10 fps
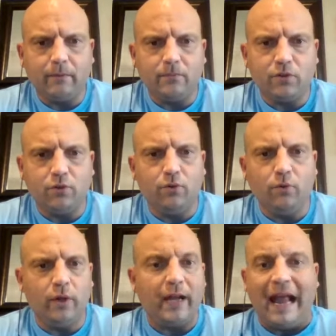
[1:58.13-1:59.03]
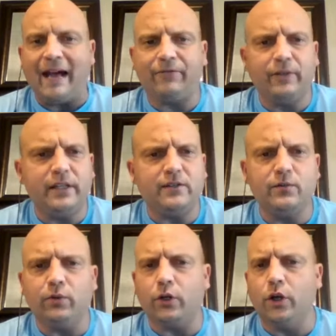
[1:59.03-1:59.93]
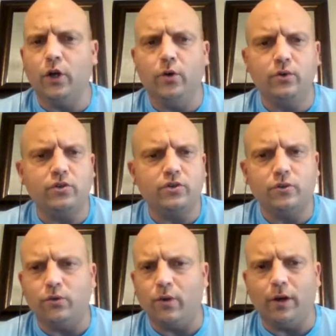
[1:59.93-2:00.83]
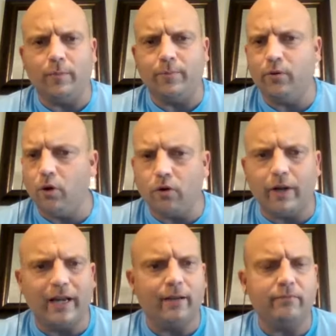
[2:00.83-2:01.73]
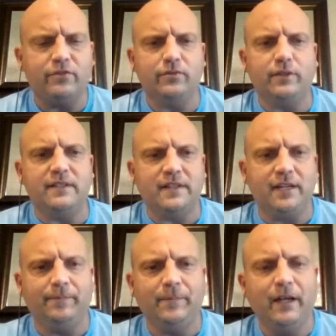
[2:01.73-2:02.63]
to an athlete, to a coach, to a program, to a team.